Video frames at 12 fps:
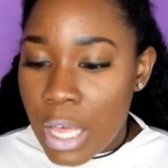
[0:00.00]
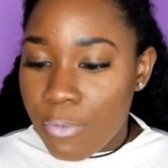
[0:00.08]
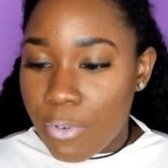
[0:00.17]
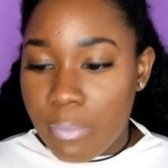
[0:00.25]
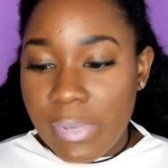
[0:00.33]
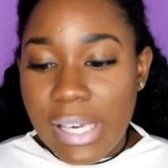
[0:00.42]

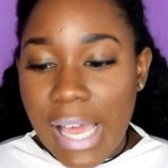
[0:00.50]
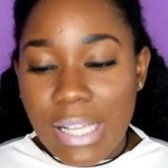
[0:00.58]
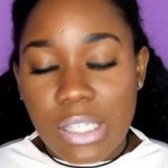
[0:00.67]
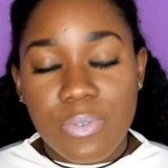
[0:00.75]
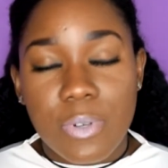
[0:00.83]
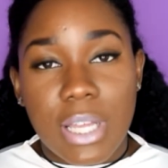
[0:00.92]
For me, I
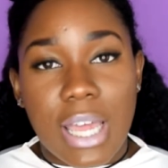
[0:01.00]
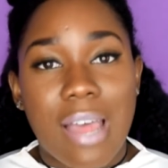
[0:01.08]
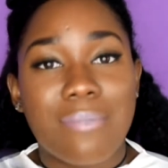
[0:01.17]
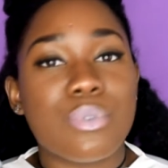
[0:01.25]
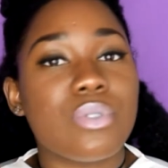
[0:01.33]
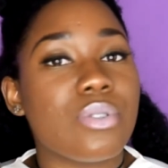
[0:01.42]
just feel like I
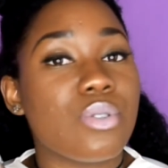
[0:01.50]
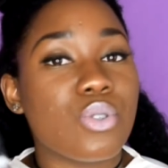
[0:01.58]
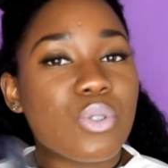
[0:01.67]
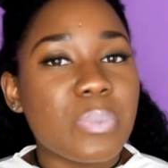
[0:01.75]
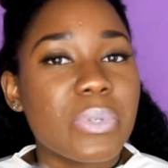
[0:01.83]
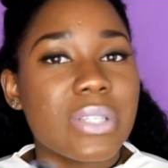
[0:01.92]
have
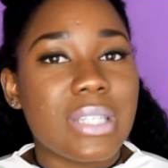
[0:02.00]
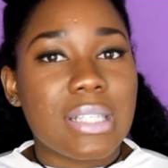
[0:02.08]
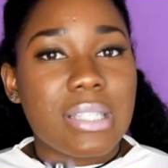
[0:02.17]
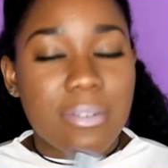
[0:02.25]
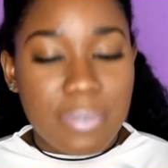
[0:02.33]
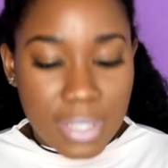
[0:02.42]
super
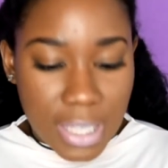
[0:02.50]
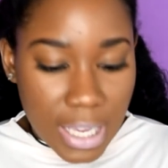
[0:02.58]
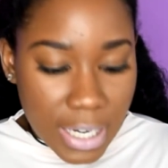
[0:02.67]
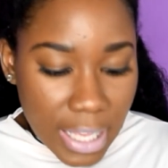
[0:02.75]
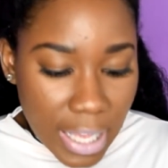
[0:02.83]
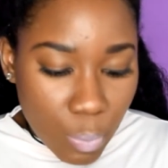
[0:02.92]
sensitive
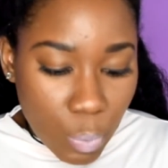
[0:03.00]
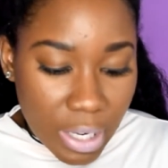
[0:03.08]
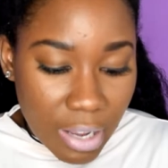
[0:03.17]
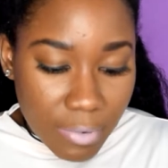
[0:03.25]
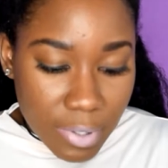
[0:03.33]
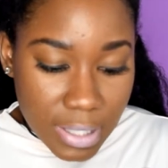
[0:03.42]
skin, and
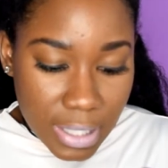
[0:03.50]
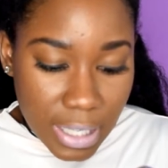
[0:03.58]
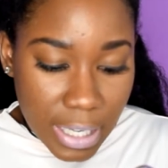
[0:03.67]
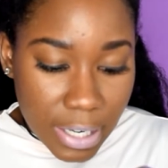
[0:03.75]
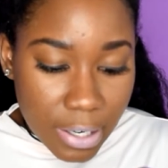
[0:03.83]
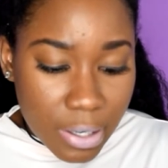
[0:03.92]
whatever's in
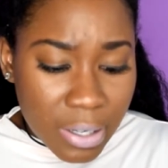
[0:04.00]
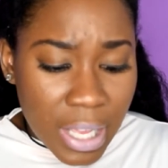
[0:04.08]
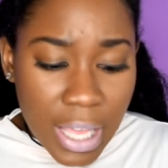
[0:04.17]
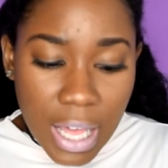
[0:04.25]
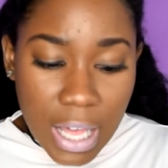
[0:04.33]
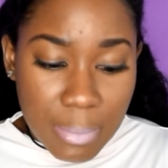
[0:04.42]
here,
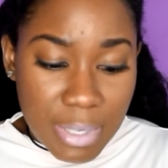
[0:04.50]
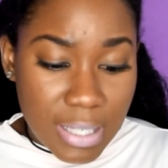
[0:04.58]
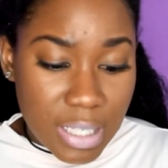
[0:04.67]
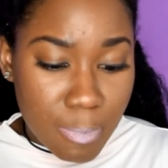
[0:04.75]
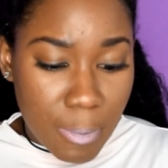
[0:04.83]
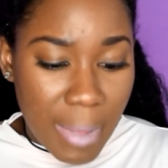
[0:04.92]
it
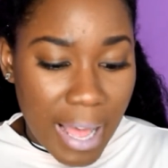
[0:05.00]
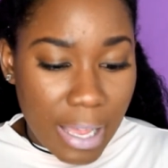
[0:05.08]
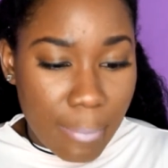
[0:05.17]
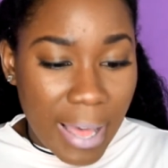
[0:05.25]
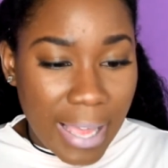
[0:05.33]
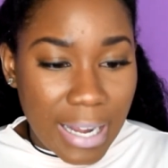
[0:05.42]
says papaya
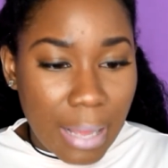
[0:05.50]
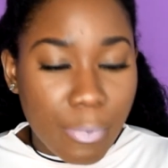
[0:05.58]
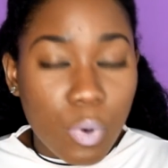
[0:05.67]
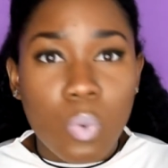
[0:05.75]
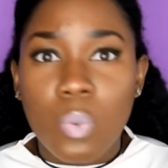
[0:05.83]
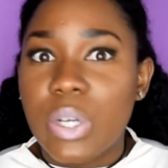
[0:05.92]
and
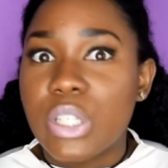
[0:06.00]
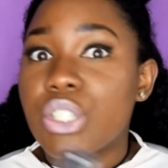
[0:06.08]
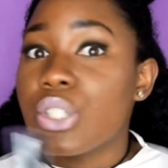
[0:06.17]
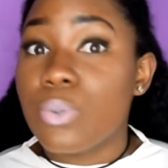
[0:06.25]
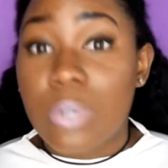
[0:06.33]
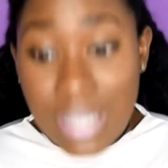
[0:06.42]
pineapple,
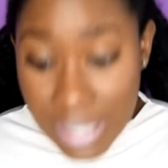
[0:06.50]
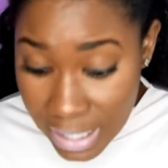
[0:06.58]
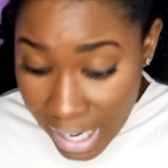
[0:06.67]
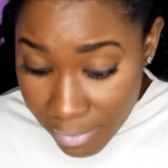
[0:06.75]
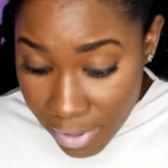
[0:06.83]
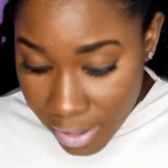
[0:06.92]
which is in
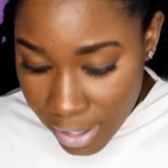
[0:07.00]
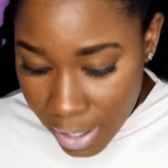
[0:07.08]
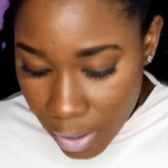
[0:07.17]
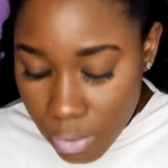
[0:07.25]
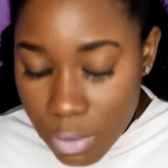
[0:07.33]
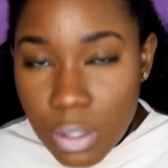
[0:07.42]
everything
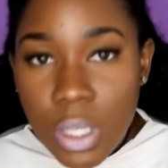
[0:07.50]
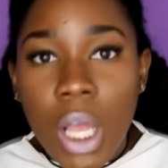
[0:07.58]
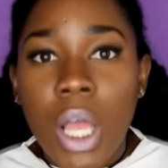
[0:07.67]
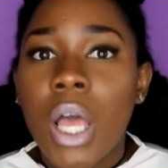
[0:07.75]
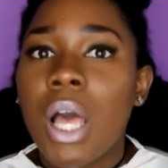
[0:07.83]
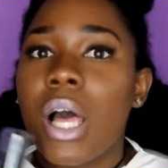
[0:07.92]
else,
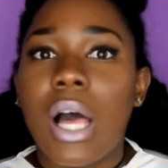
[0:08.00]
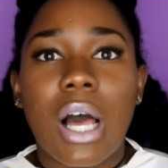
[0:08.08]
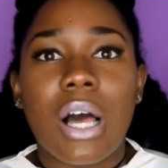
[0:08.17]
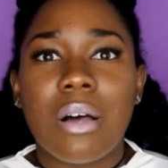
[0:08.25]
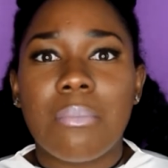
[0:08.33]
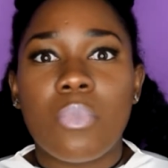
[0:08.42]

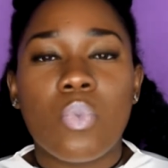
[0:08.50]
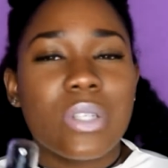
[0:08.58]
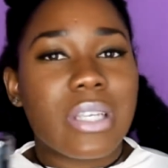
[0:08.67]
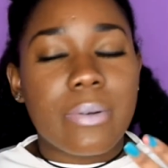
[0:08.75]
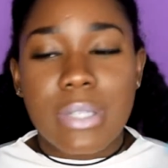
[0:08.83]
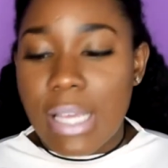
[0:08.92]

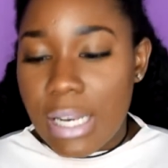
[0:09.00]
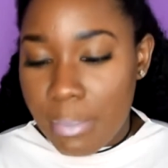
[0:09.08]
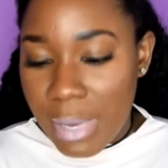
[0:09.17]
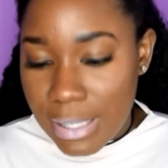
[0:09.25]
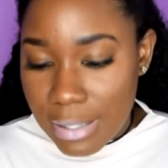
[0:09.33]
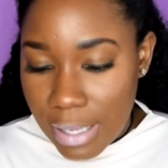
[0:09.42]
was irritating
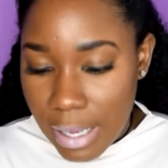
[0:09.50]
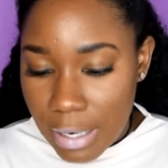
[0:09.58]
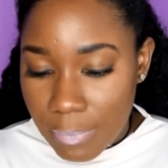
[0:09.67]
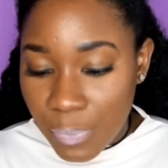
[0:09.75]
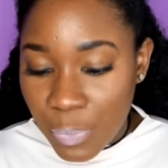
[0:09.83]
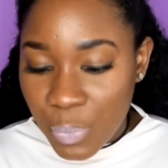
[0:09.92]
my skin.
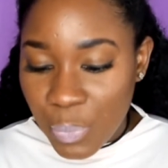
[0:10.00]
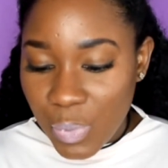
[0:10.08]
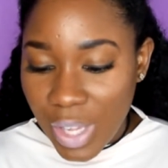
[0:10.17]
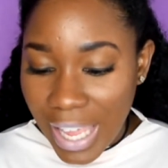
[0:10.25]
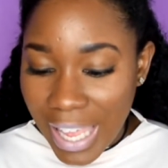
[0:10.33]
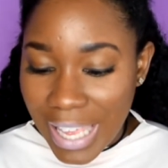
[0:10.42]

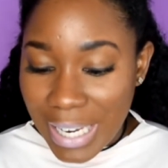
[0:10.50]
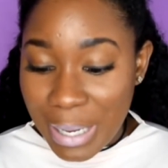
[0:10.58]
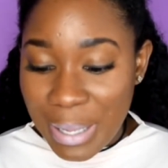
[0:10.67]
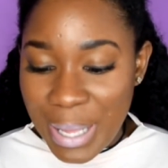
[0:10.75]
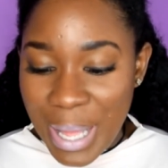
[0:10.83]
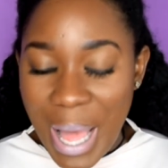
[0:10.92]
And
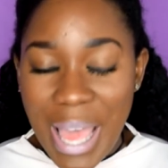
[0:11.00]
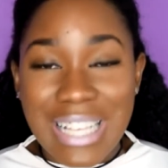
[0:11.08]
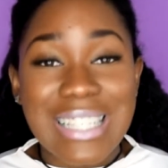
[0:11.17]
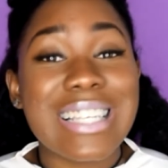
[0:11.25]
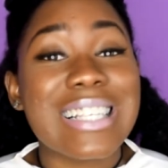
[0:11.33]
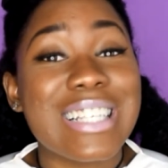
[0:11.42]

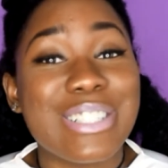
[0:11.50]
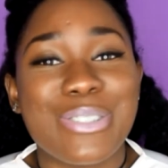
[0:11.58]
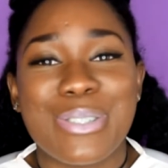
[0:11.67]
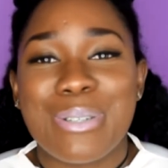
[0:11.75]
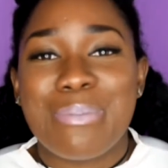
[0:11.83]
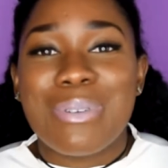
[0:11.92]
it says that you're
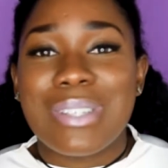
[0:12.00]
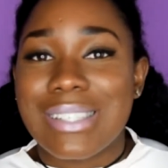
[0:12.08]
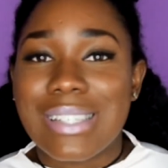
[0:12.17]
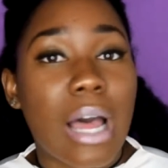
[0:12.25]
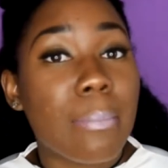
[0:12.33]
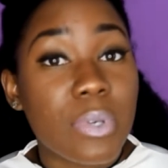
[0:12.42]
supposed to
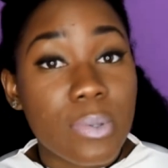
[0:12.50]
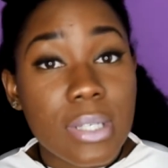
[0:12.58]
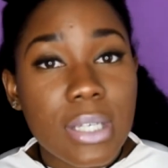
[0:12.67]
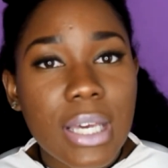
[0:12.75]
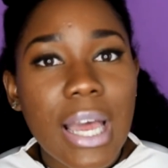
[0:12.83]
stop using it.